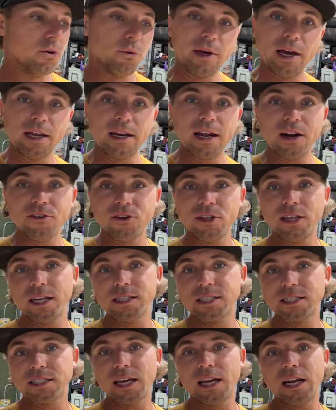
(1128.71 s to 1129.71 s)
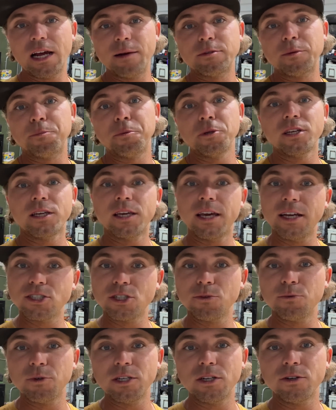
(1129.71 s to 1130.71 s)
We had everything set up to put the
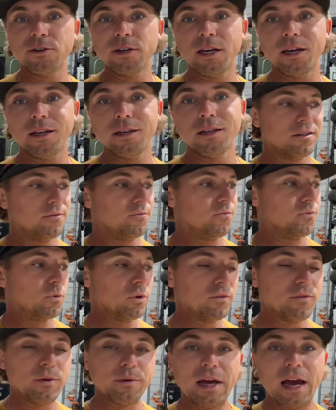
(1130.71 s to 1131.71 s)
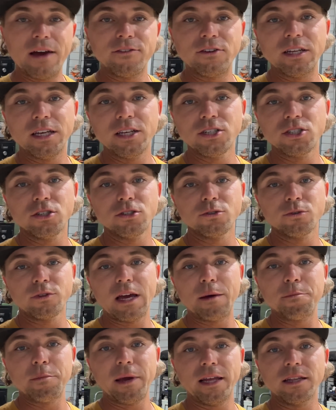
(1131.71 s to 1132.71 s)
kitchen window in. We've been having issues with
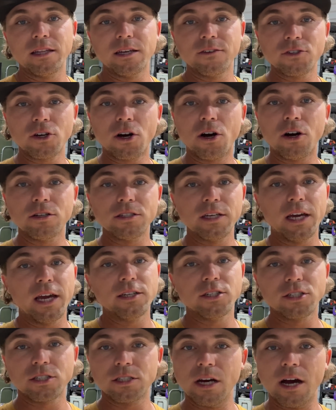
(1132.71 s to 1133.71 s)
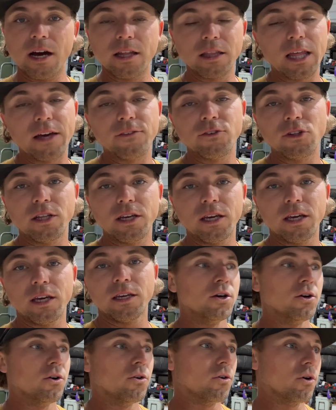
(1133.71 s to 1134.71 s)
that man lift all day, just not
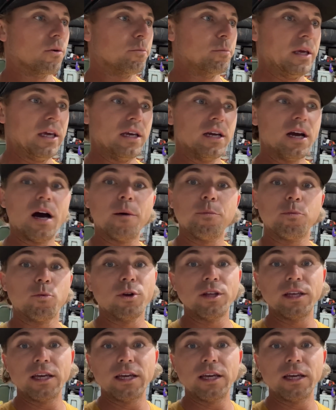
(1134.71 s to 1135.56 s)
leveling or being up really